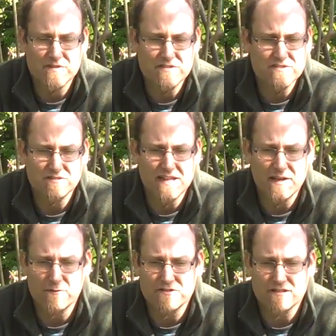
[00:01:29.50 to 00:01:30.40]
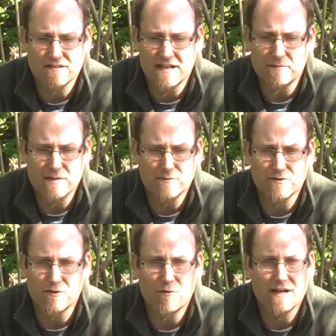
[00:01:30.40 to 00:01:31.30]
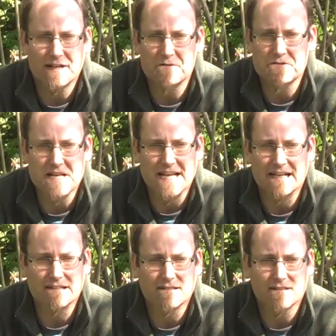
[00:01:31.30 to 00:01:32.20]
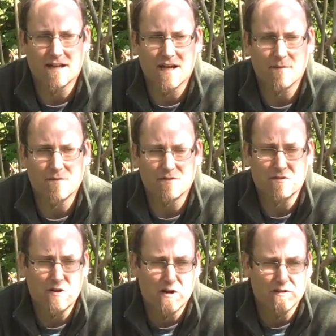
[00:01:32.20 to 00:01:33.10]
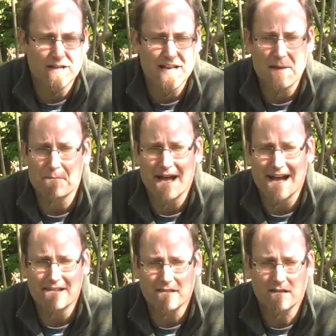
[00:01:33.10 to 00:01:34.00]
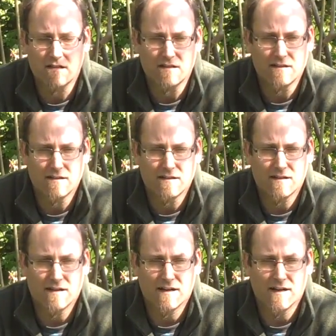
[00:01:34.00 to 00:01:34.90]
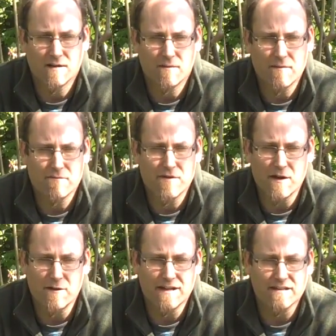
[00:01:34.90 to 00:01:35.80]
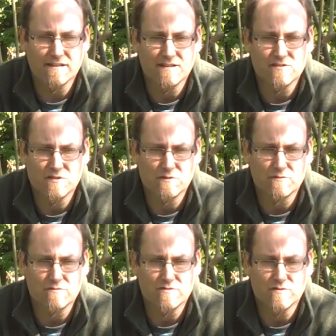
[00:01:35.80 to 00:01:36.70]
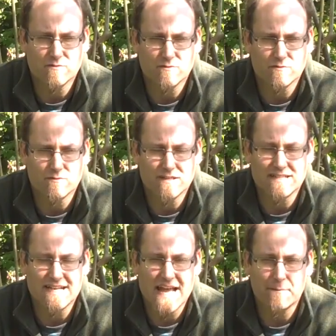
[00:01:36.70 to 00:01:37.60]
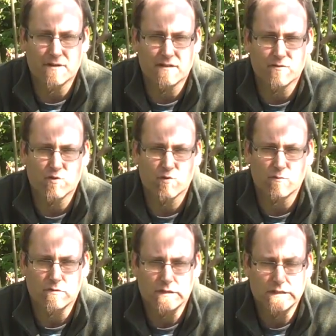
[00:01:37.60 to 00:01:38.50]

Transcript: This is a language that a lot of people don't quite understand. You could call it an empath. I'm very in tune to the dynamic of a group.